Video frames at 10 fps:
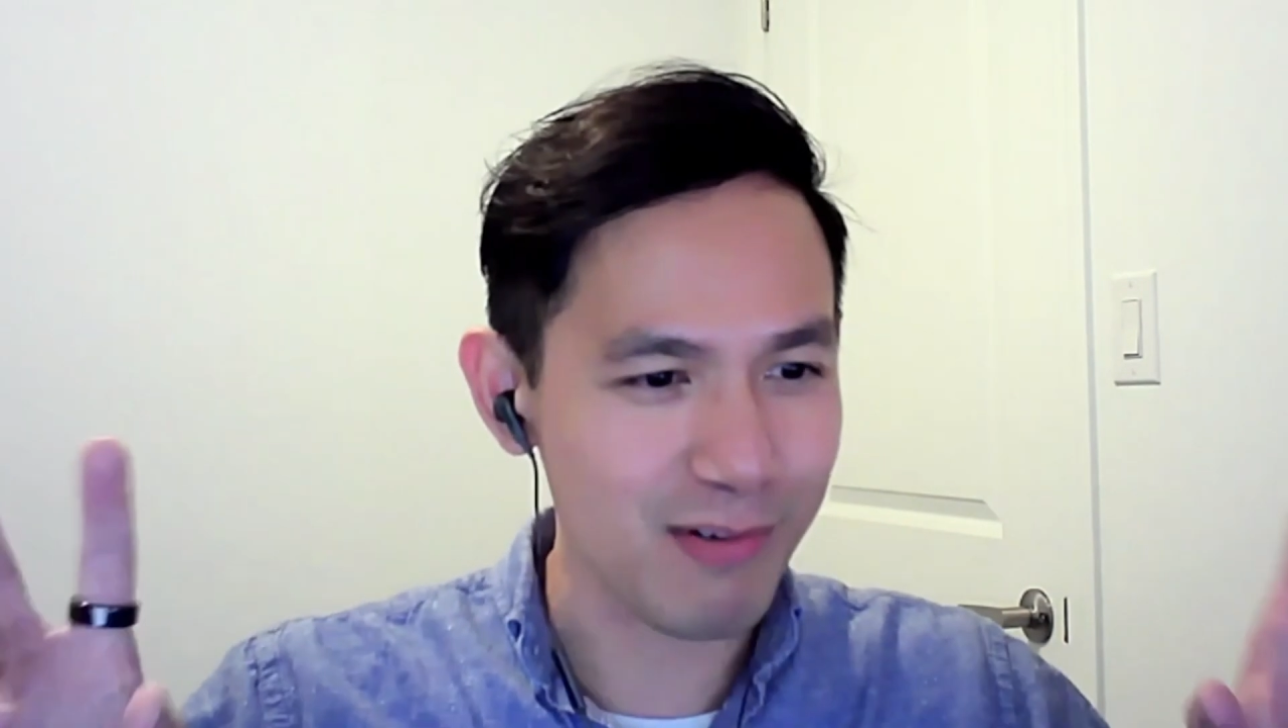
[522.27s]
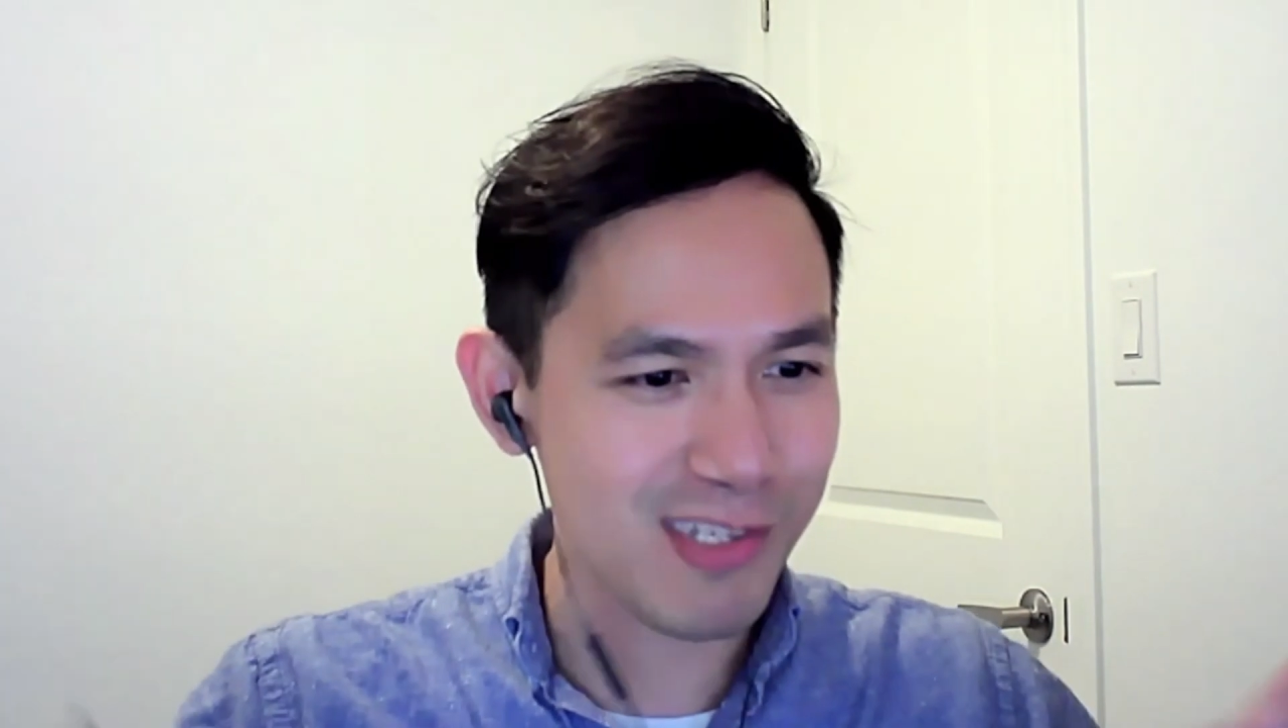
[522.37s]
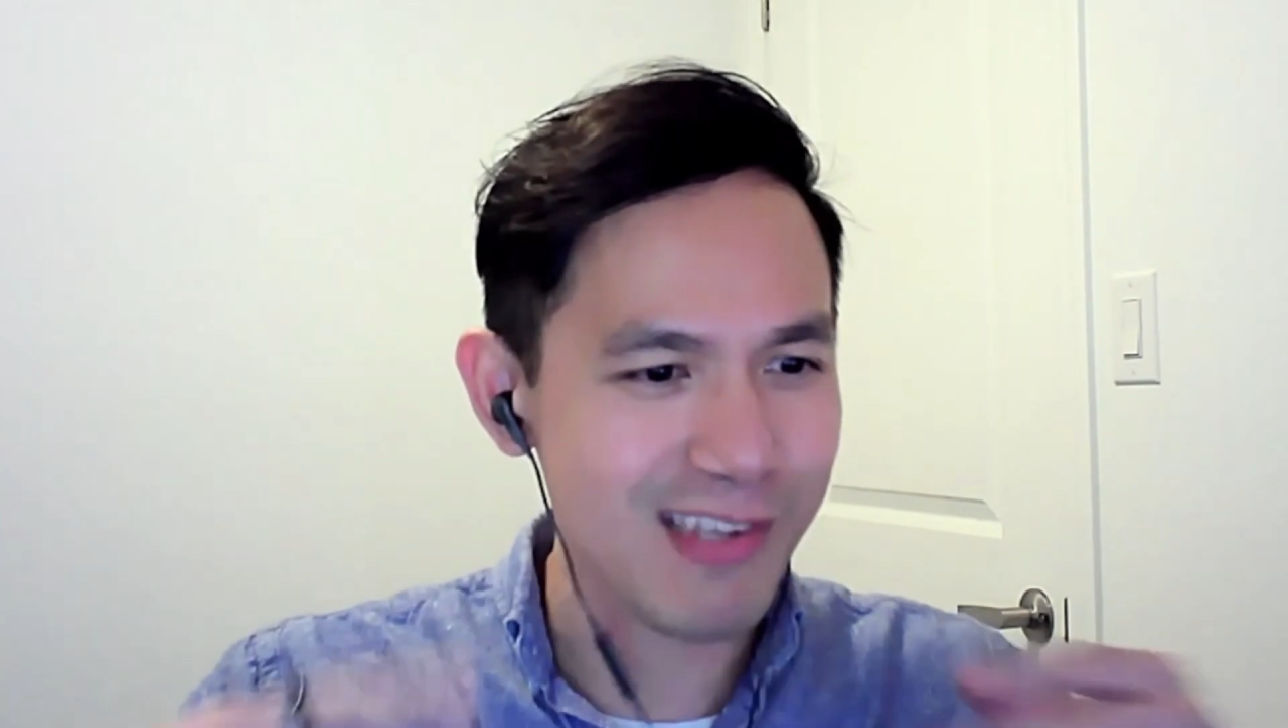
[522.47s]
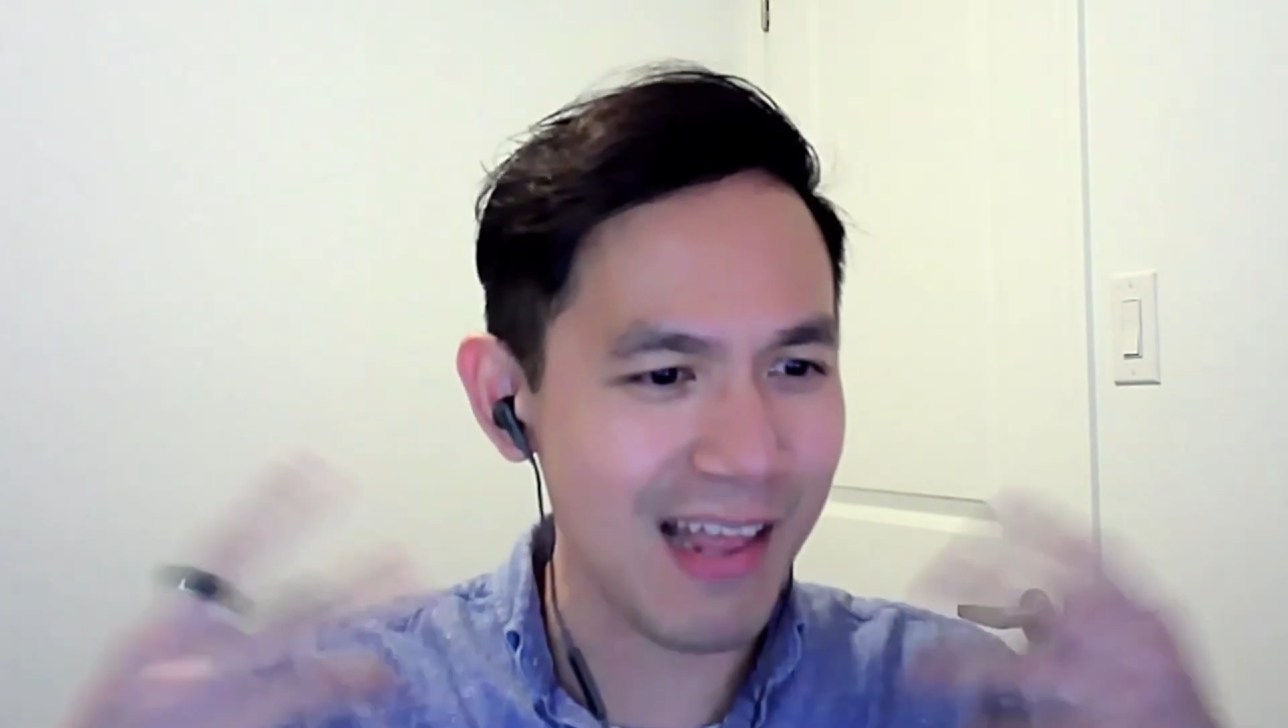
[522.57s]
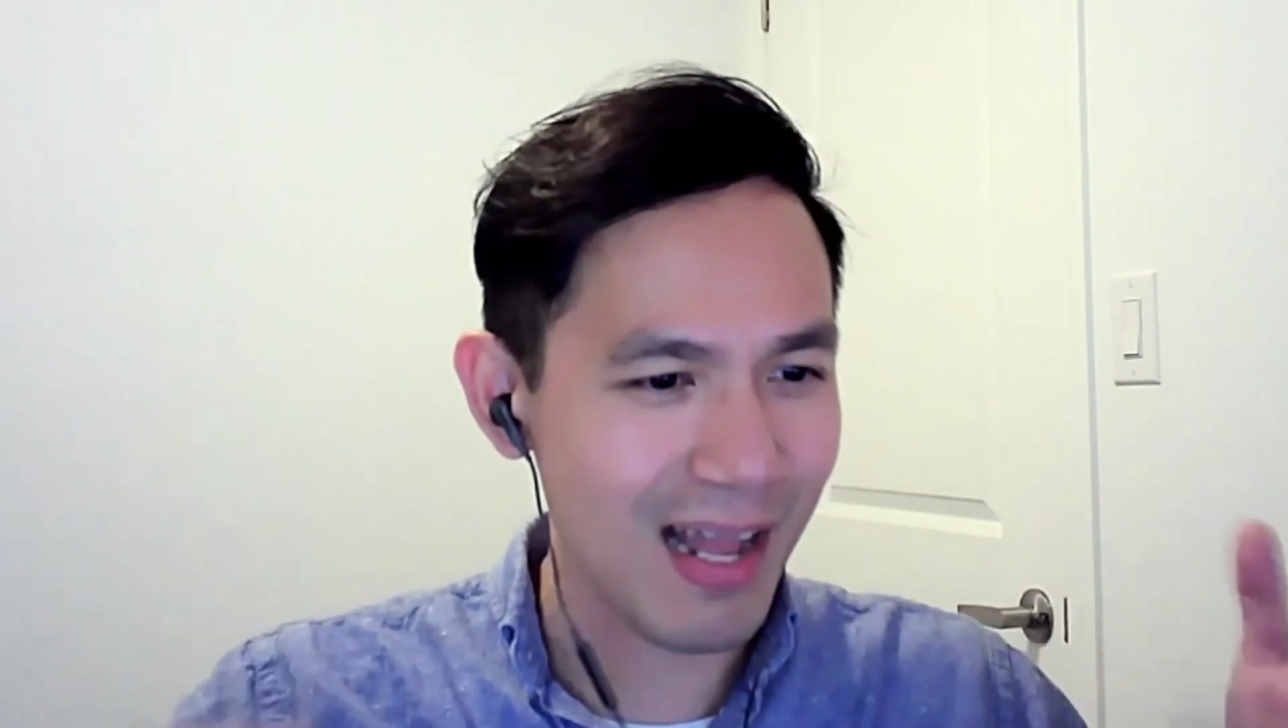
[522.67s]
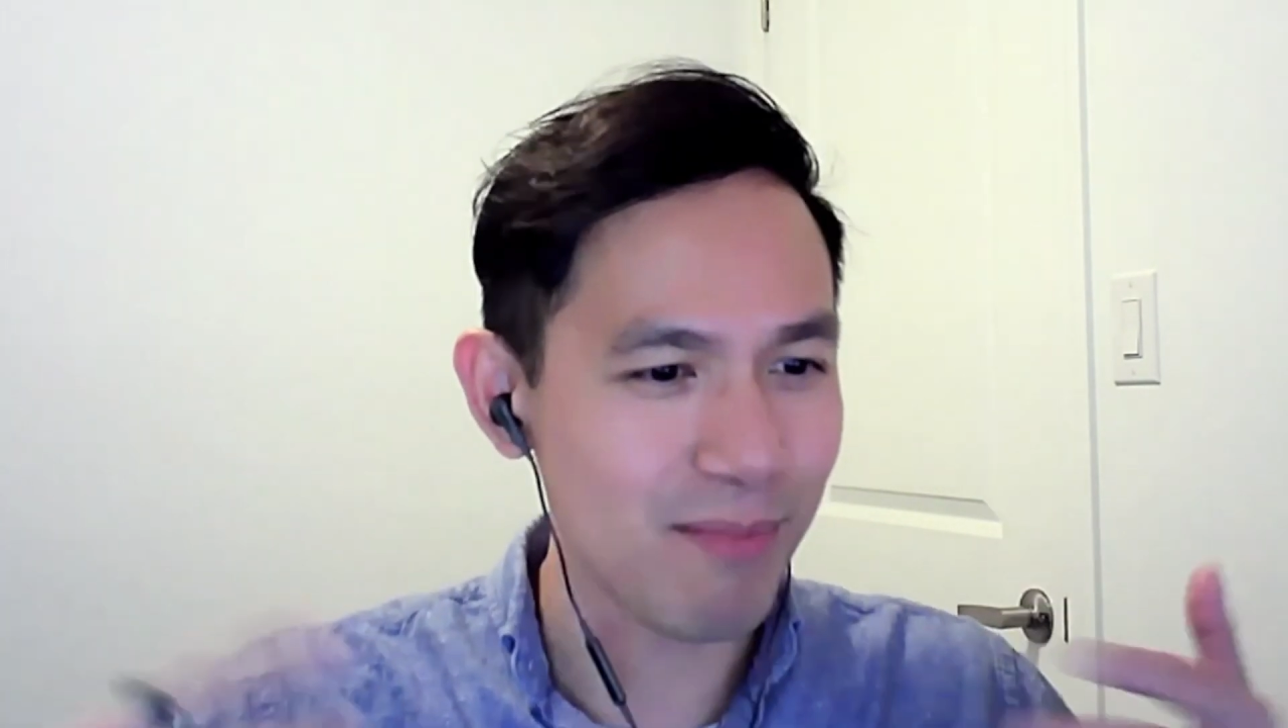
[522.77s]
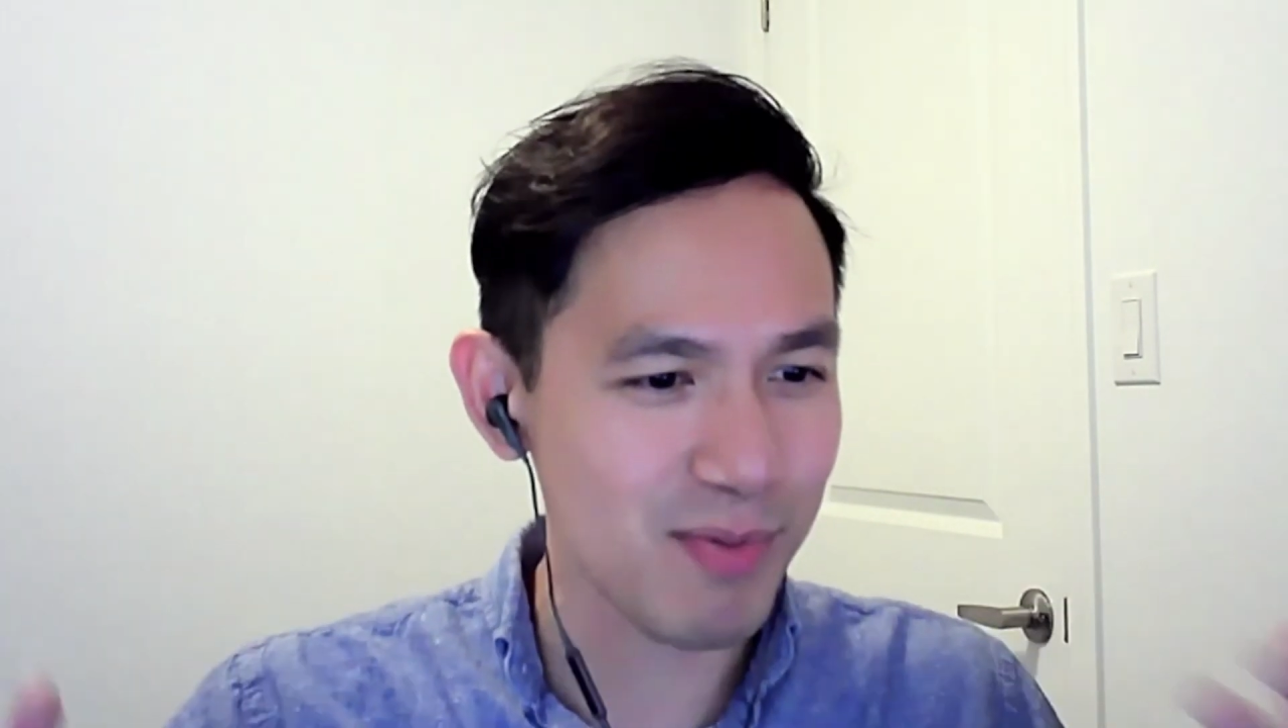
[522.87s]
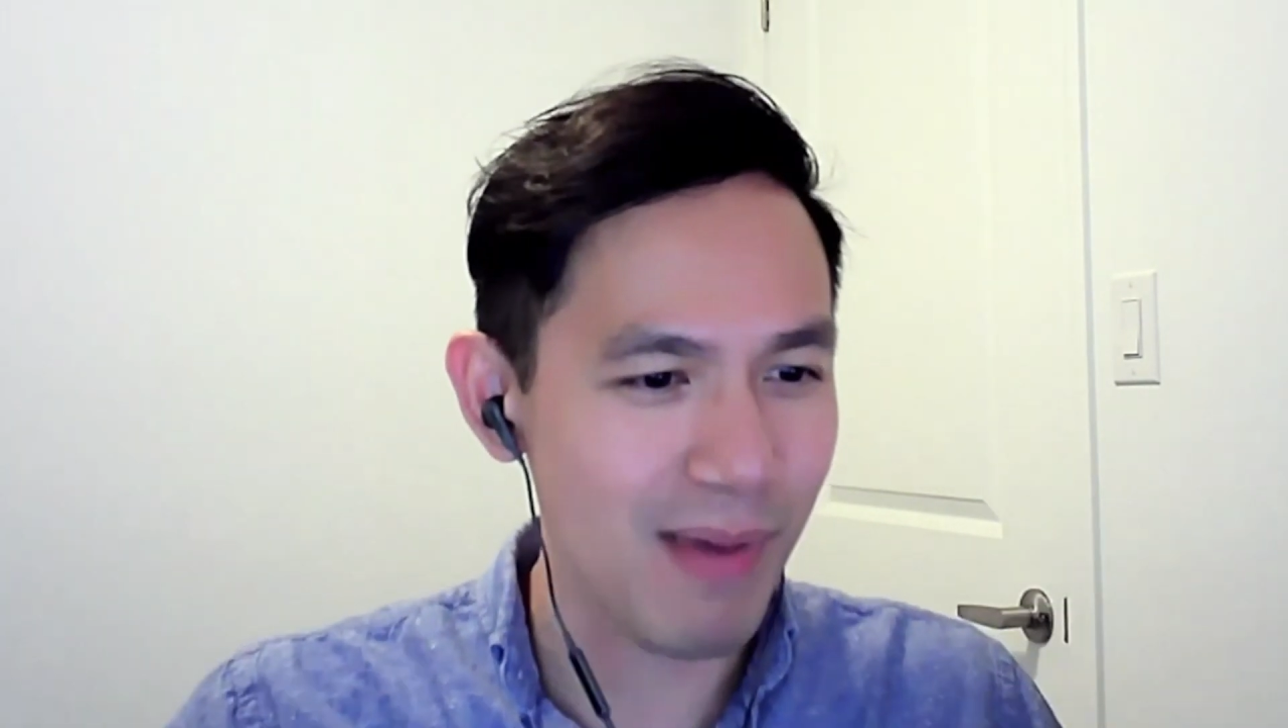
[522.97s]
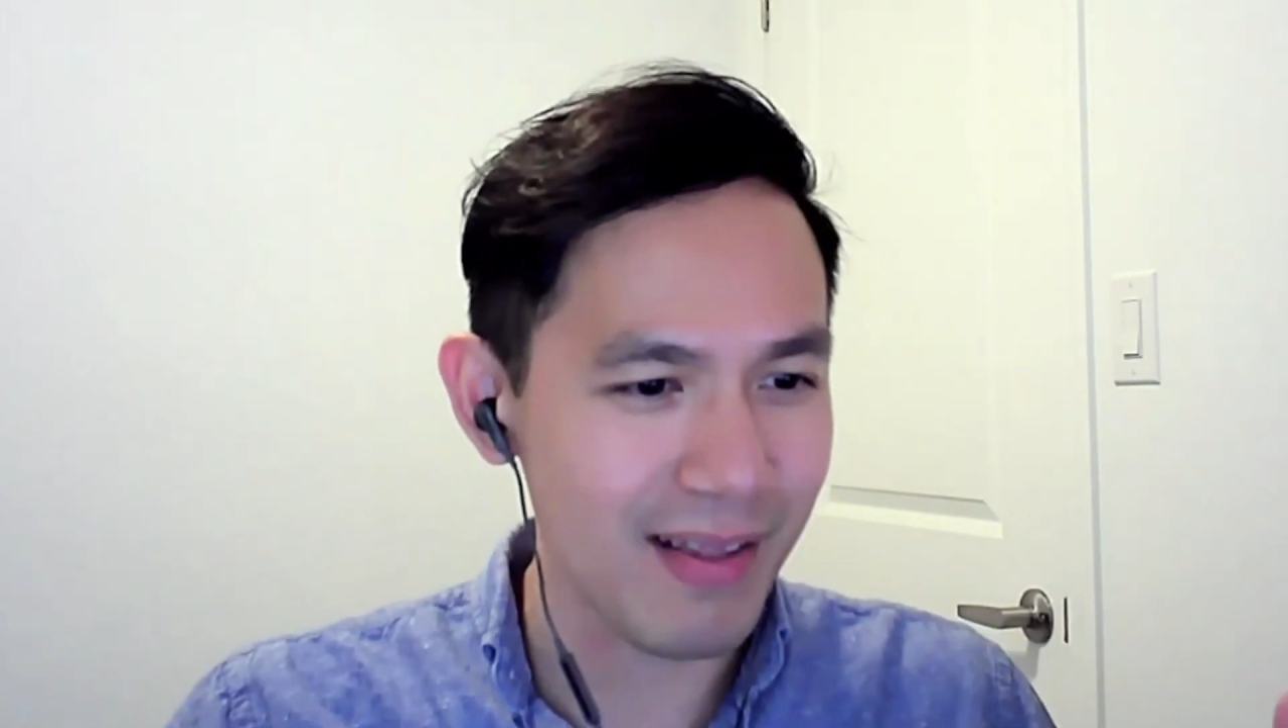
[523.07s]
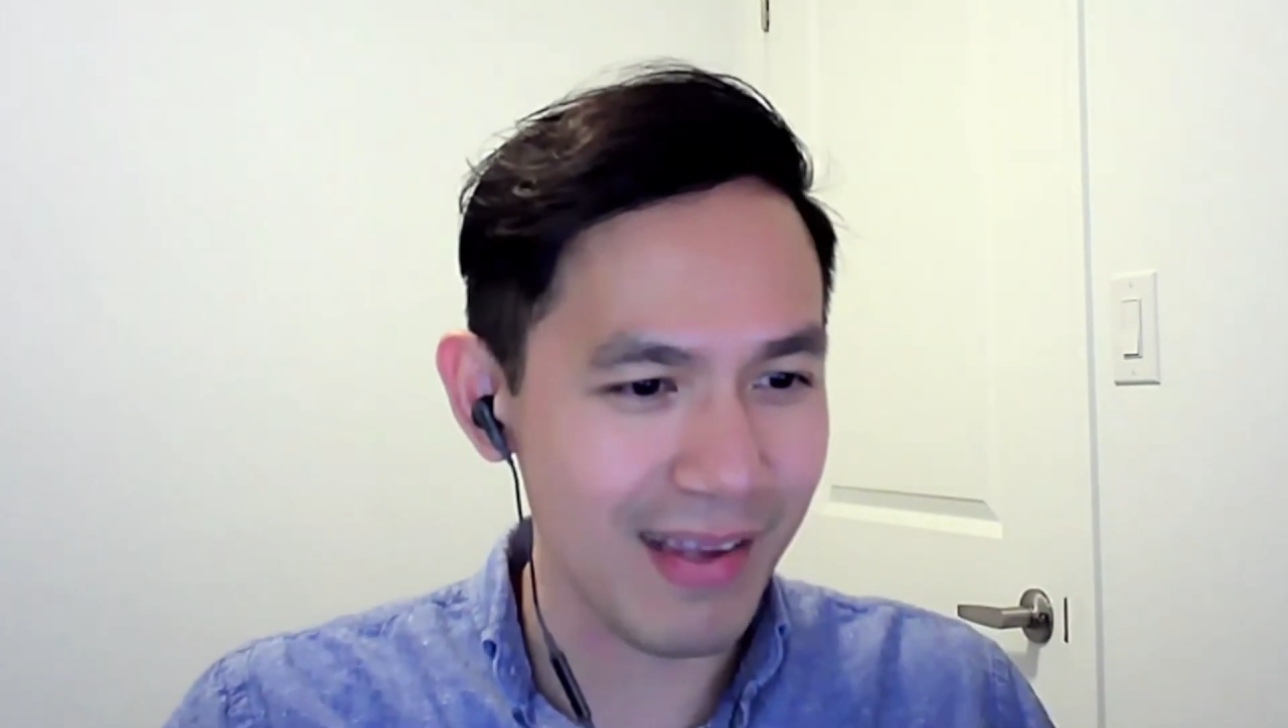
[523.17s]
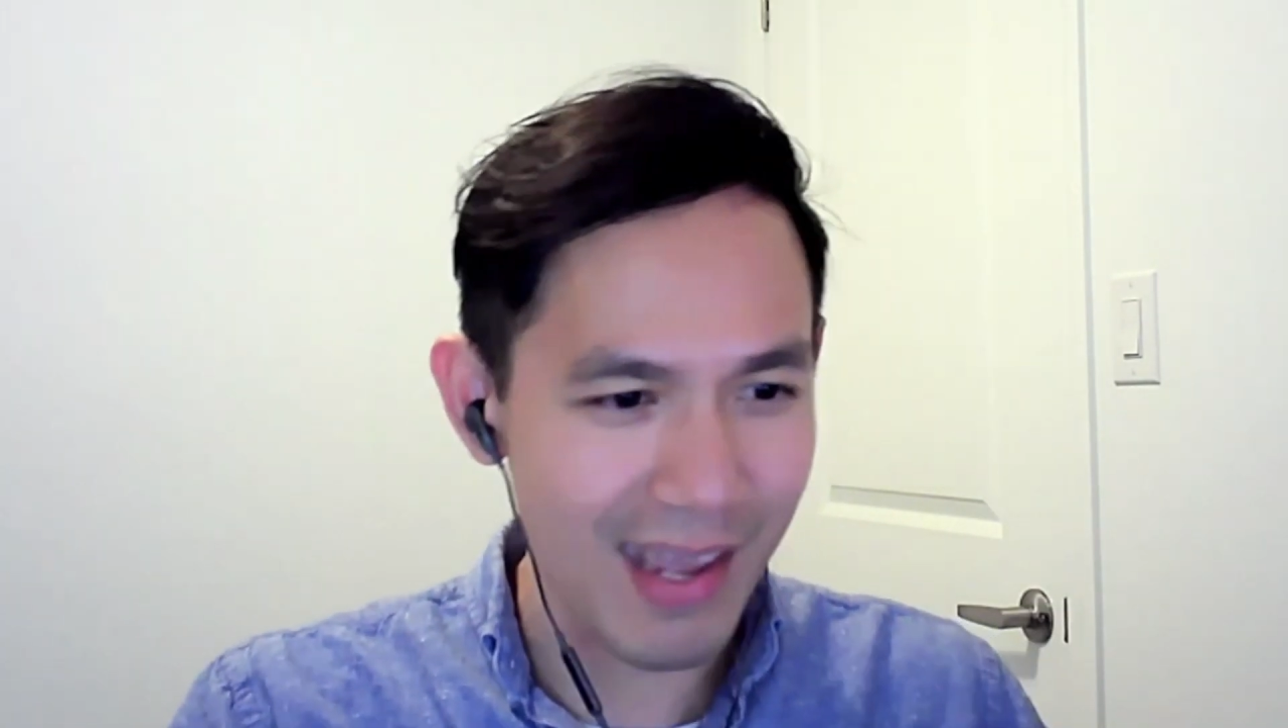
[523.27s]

scent I'm smelling